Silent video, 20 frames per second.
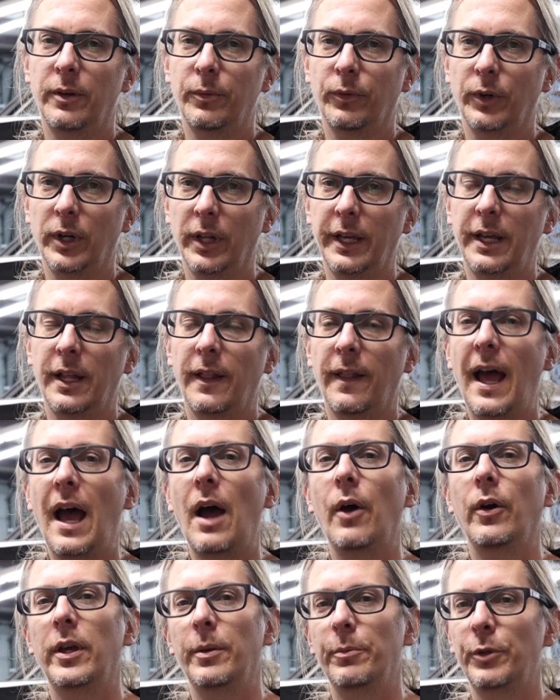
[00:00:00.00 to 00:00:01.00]
to really
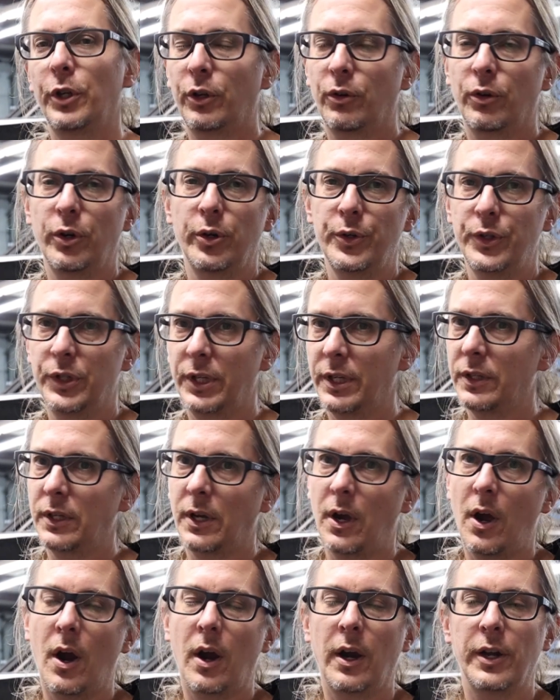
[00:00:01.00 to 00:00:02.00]
allow him to cruise this
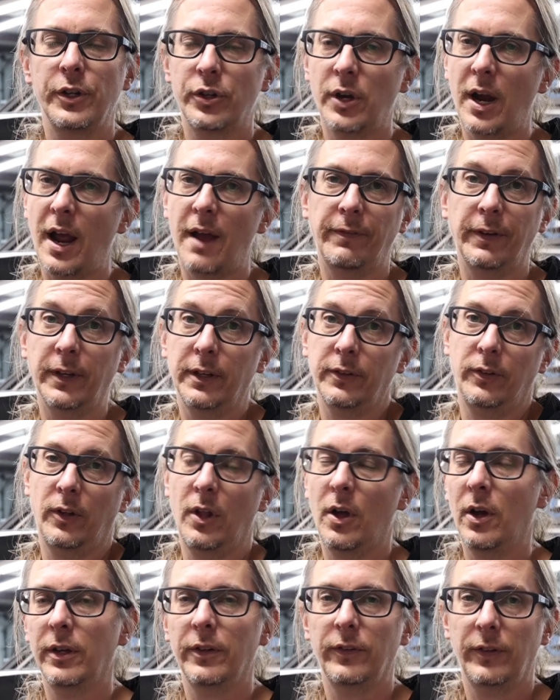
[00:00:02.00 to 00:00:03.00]
car in traffic as
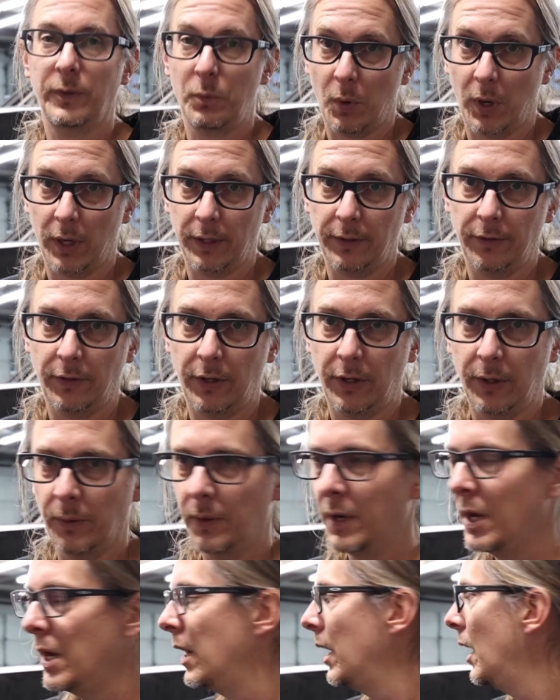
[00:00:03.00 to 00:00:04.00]
long as he wants to.
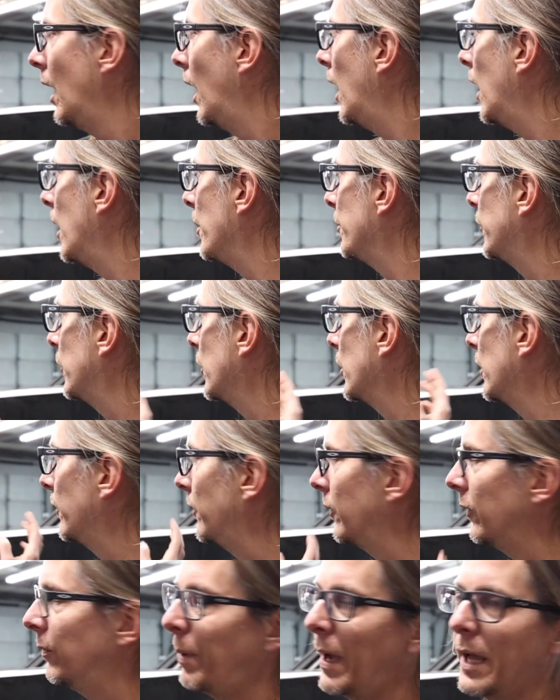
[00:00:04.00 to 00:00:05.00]
So the
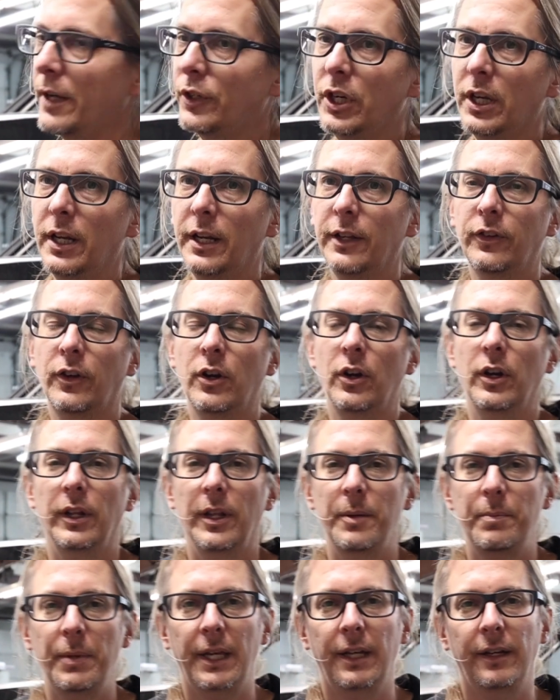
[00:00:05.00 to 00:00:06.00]
suspension is
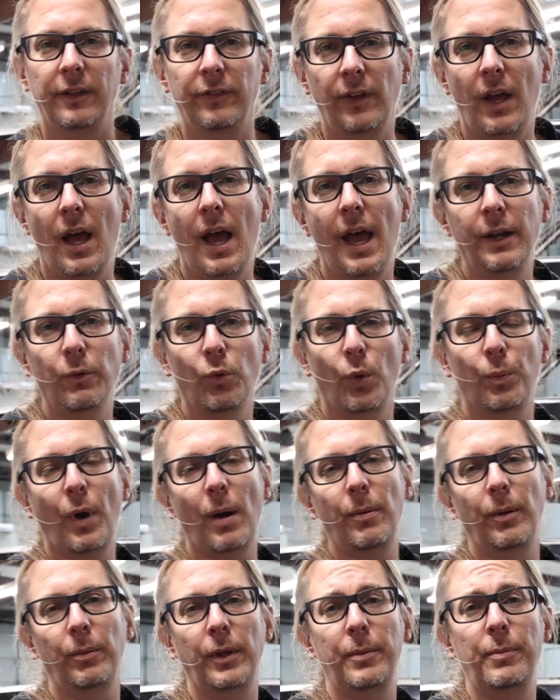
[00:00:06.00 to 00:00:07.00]
currently being designed. We'll
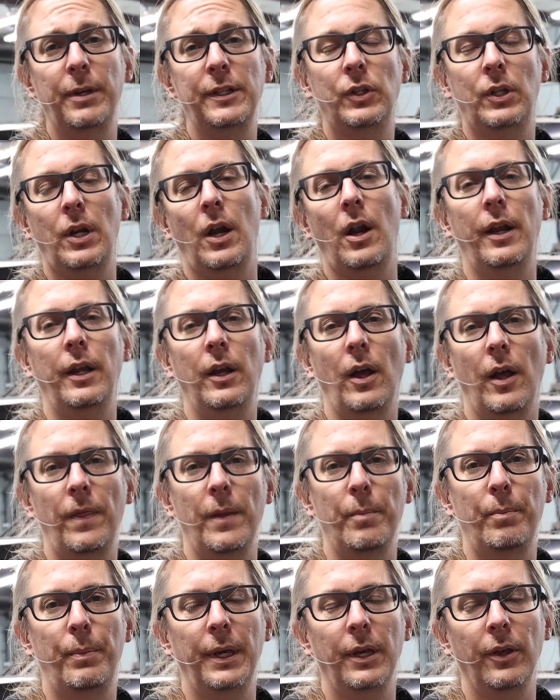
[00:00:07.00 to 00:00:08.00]
probably be starting on
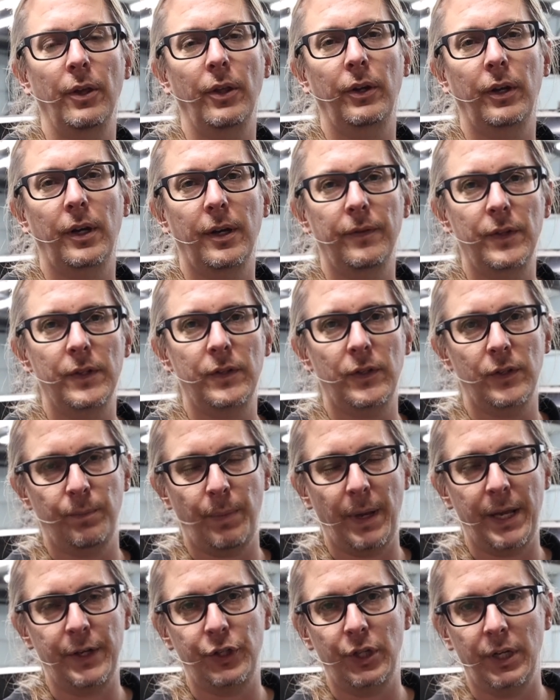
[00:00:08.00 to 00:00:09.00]
the build of the
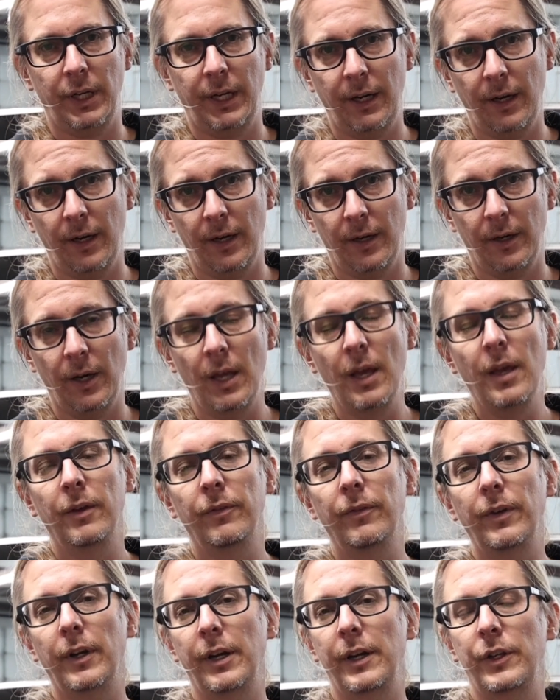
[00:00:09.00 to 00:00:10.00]
suspension here
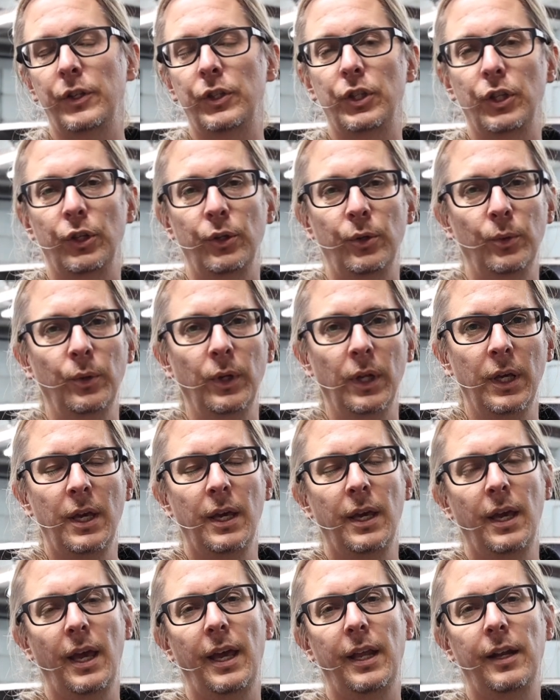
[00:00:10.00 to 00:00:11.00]
very soon.
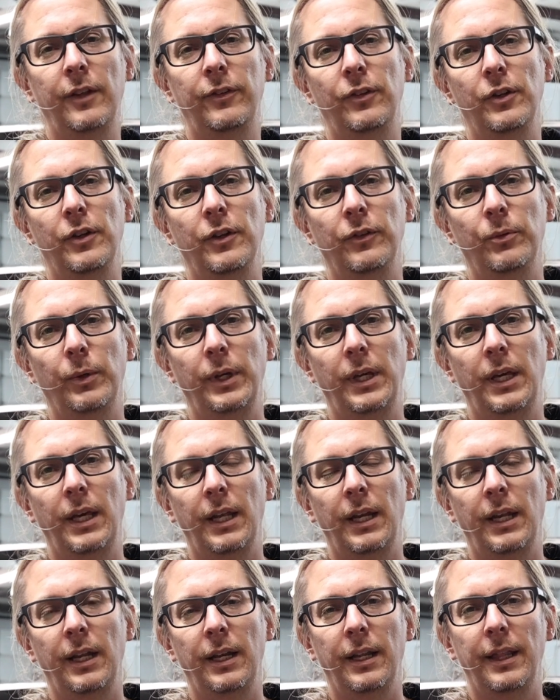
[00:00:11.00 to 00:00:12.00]
And as soon as we
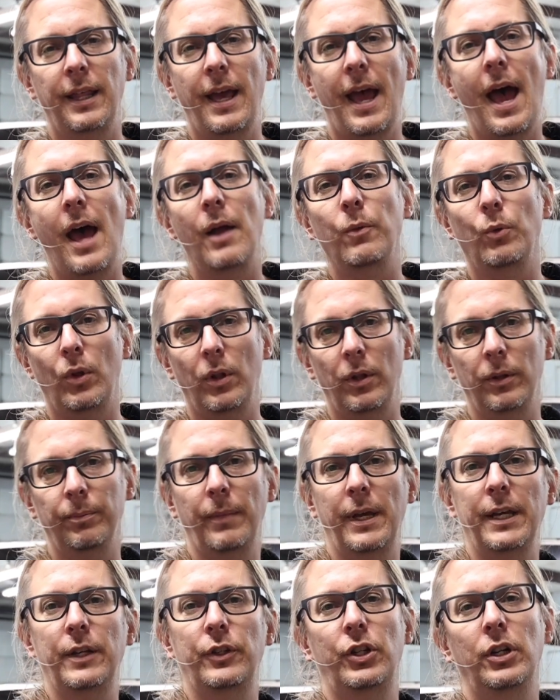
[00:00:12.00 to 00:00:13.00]
get into that, we'll
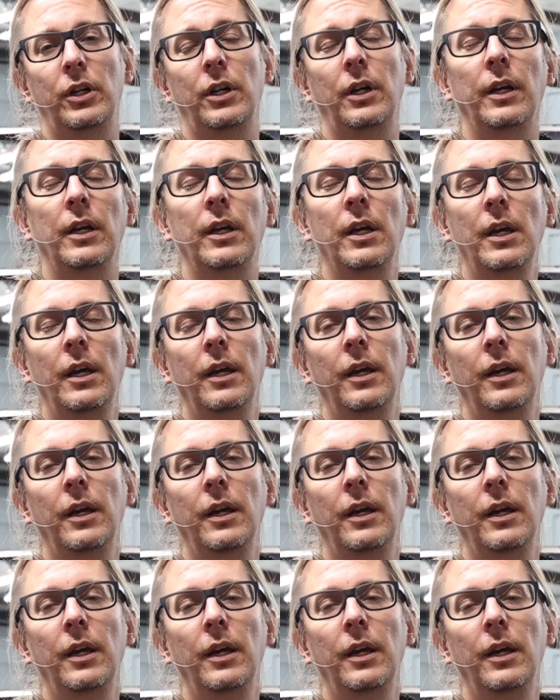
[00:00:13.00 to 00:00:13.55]
make sure to